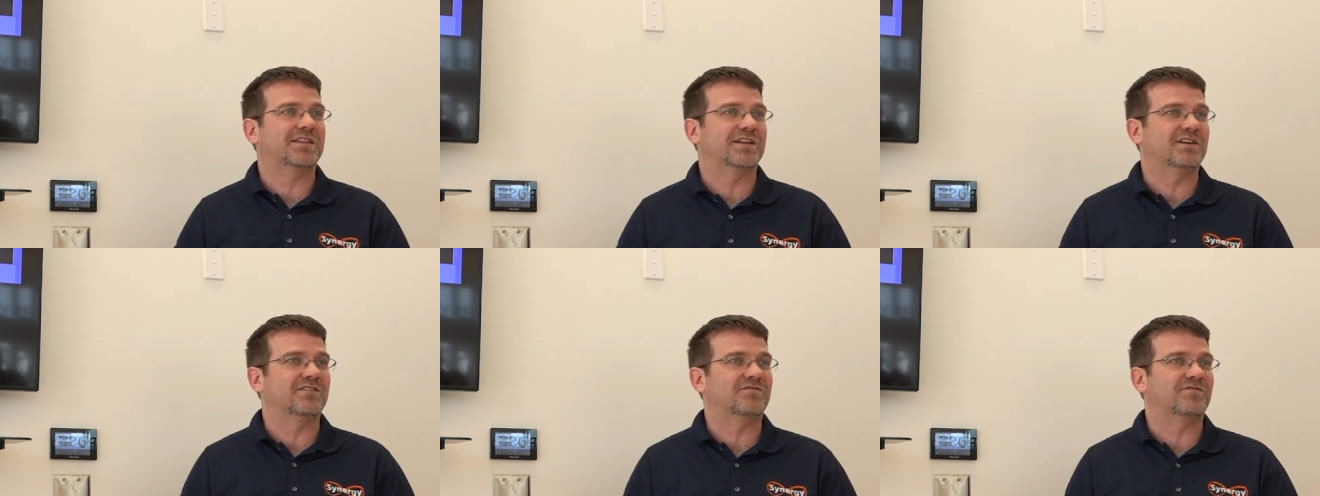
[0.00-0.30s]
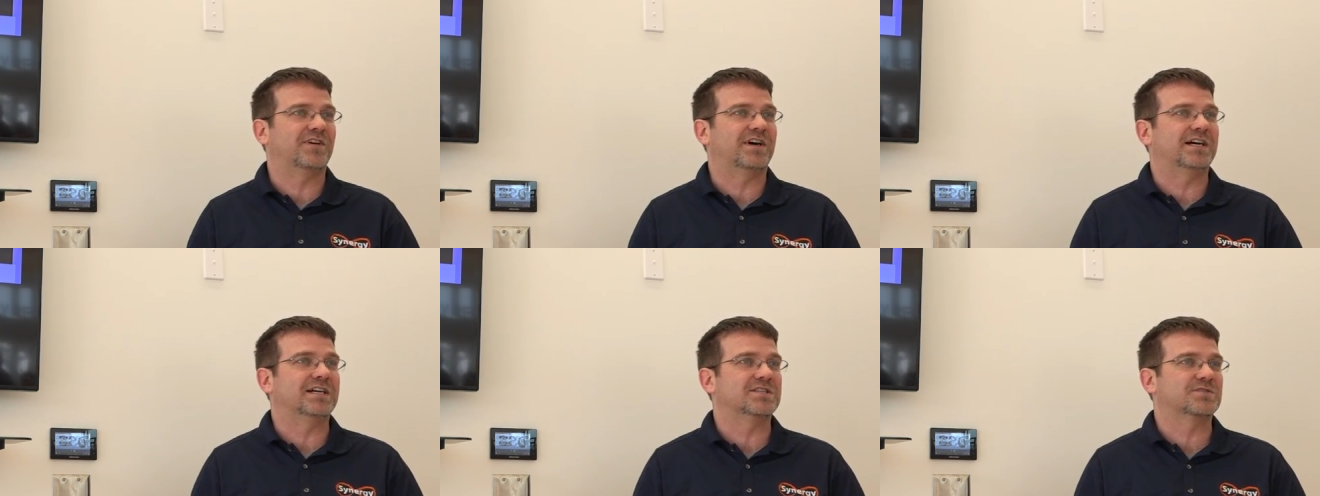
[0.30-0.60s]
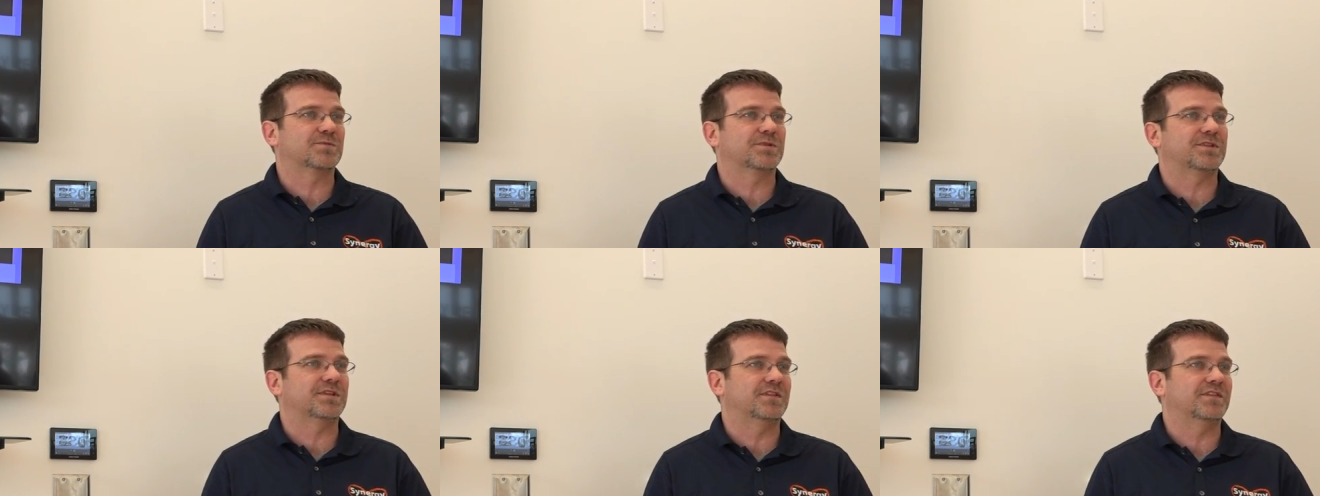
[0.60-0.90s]
that it finds
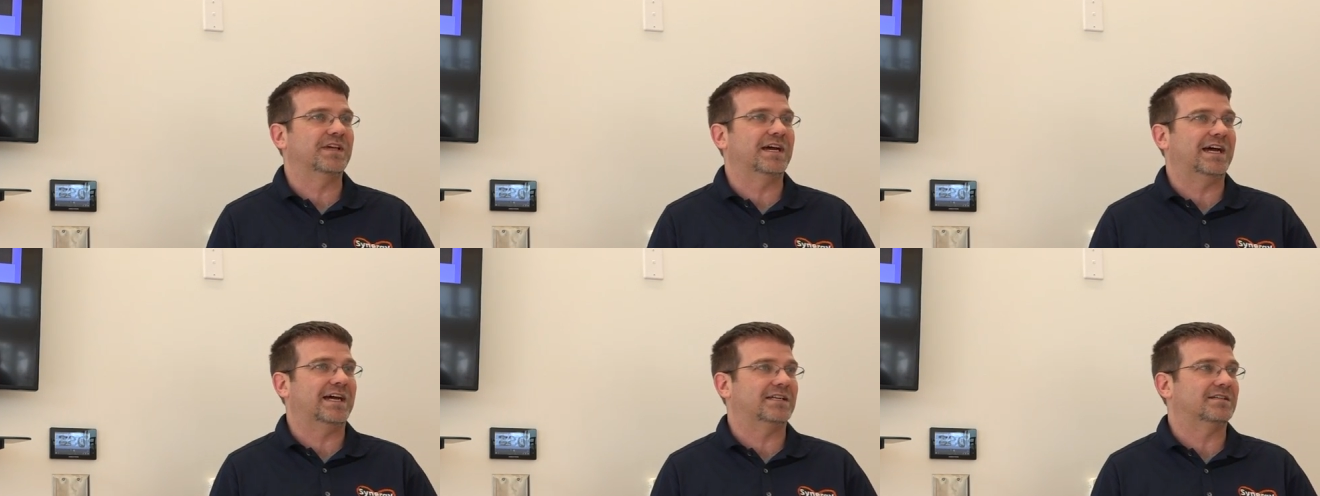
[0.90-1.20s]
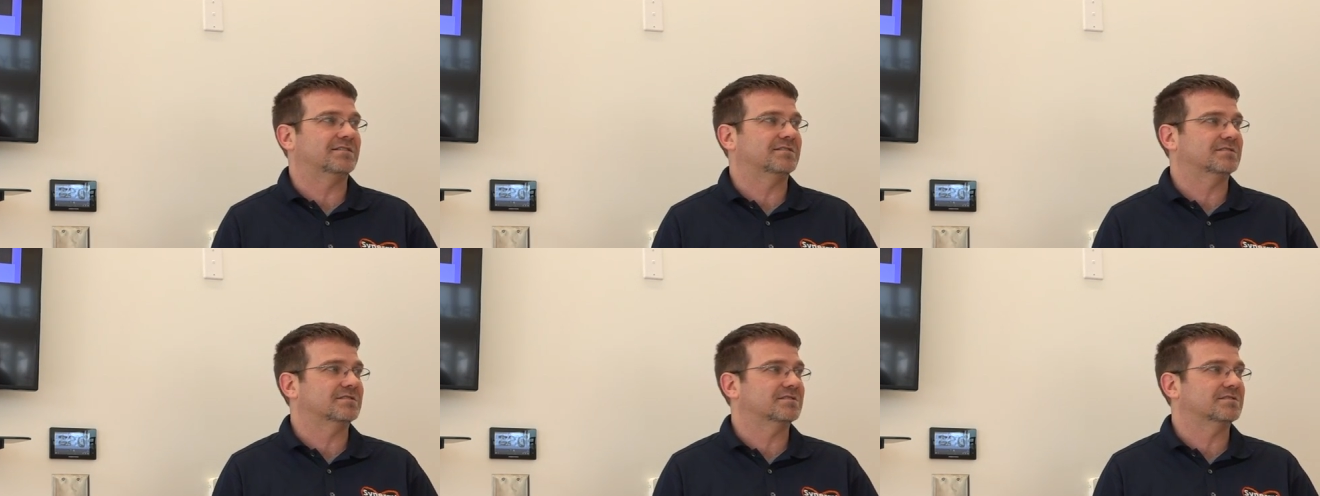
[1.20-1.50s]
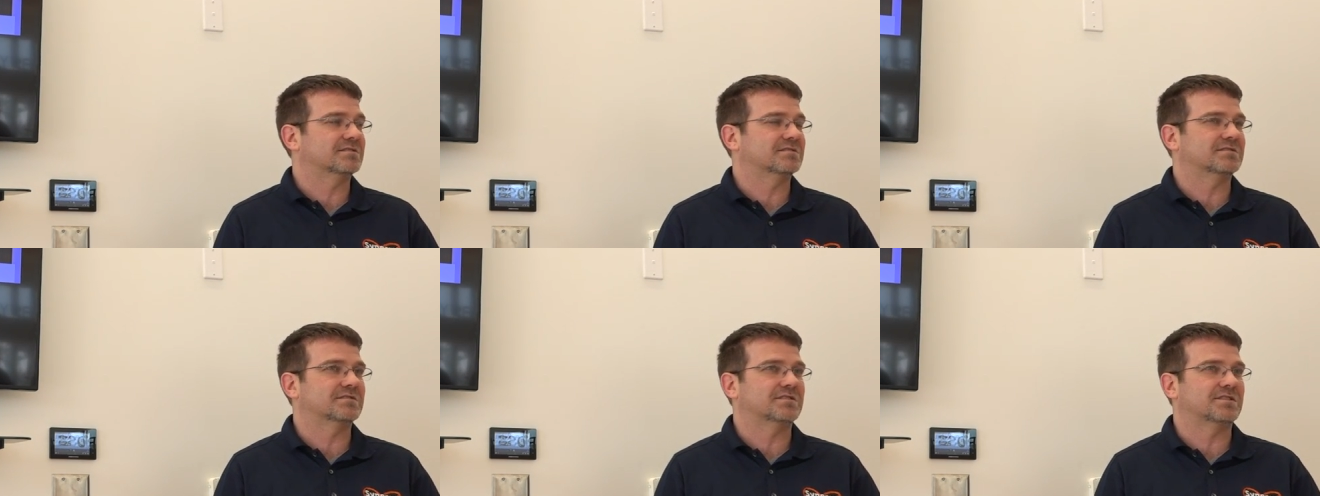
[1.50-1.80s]
within
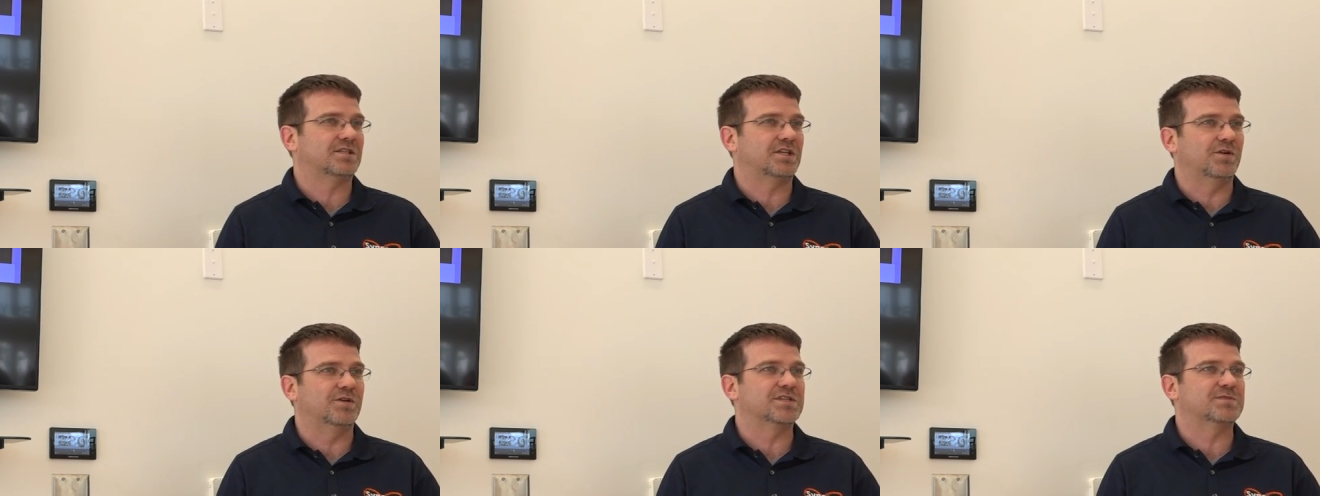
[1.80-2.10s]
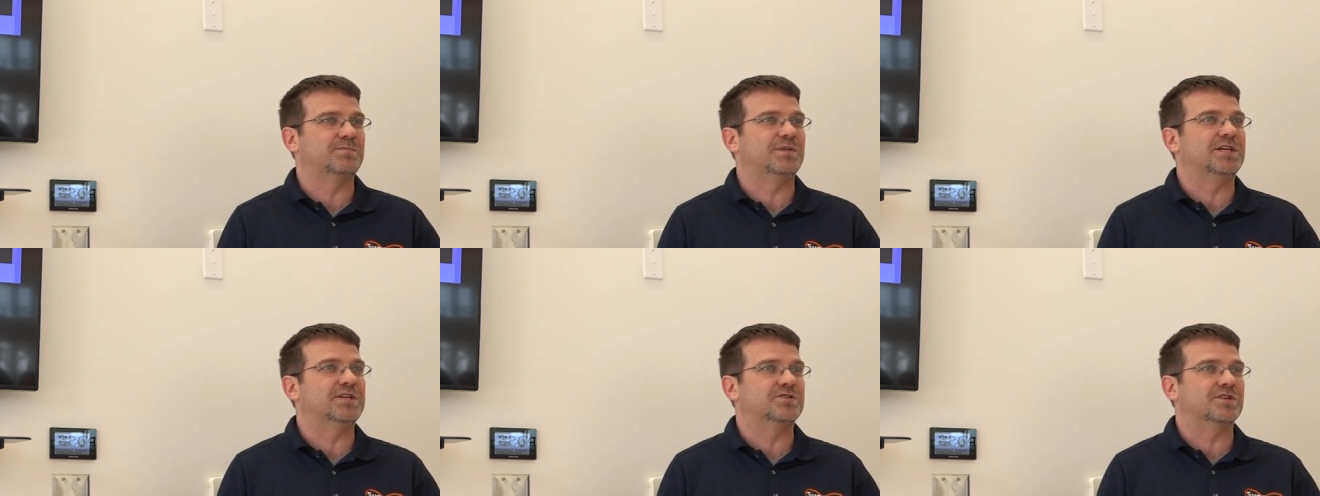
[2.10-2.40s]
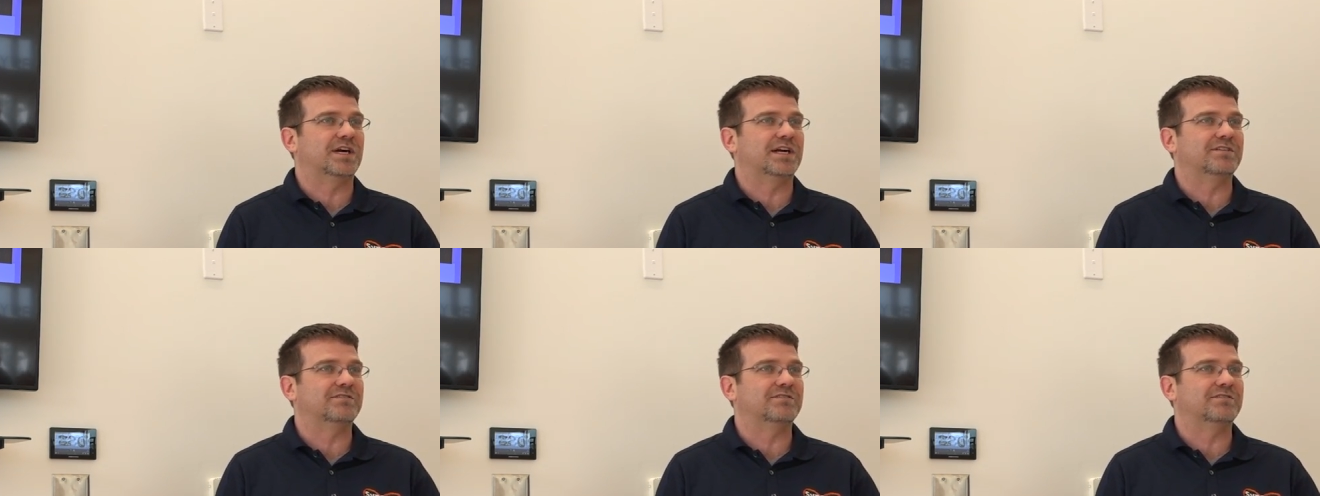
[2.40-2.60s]
that USB drive.